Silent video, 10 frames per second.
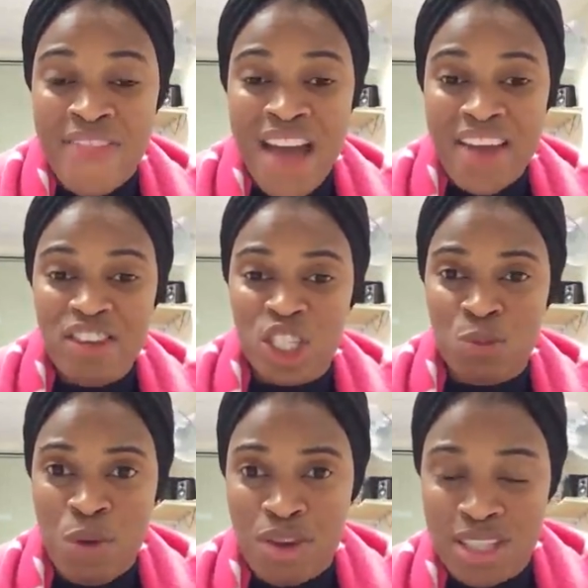They are the
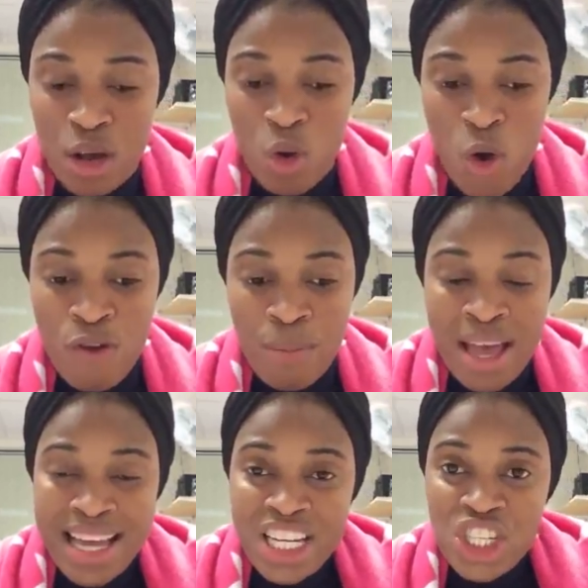spirits that go
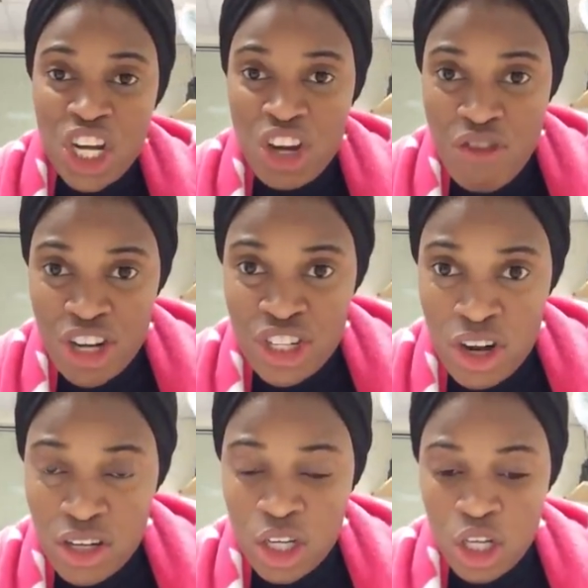from
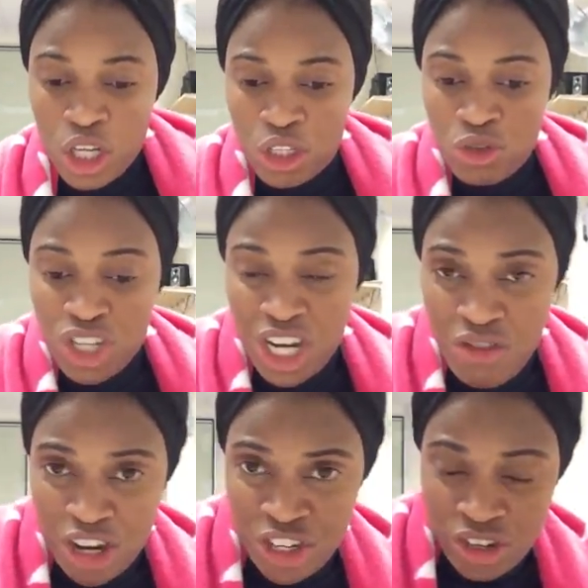generation to
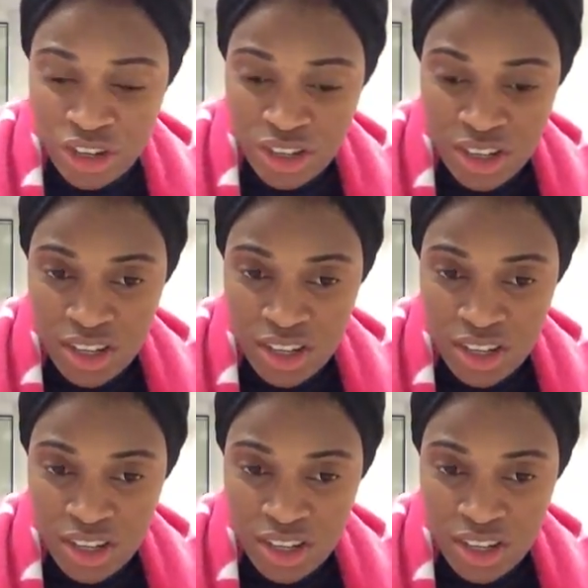generation.